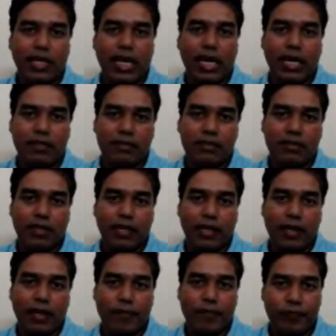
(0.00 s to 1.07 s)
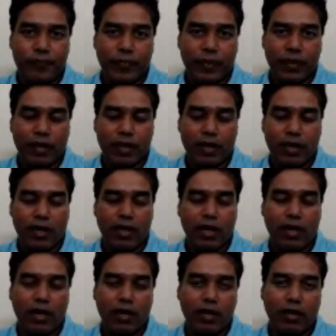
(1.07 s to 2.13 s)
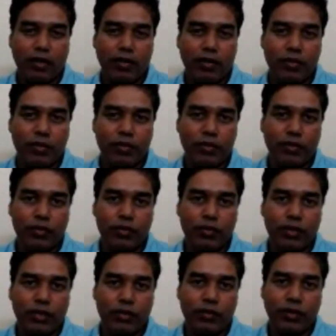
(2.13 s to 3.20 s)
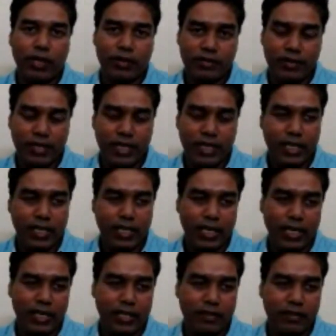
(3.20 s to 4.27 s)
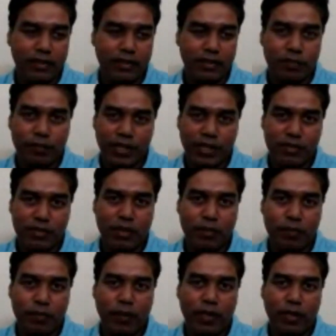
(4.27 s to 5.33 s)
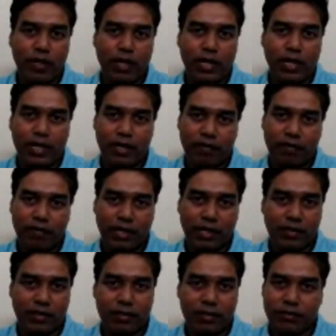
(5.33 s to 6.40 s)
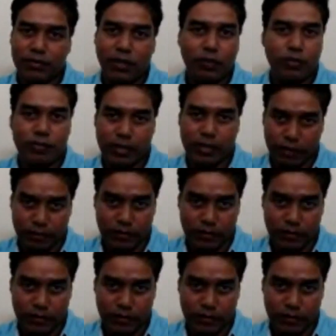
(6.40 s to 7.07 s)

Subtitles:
you would have seen, is based upon reflection of sound waves. Okay, so in this case, we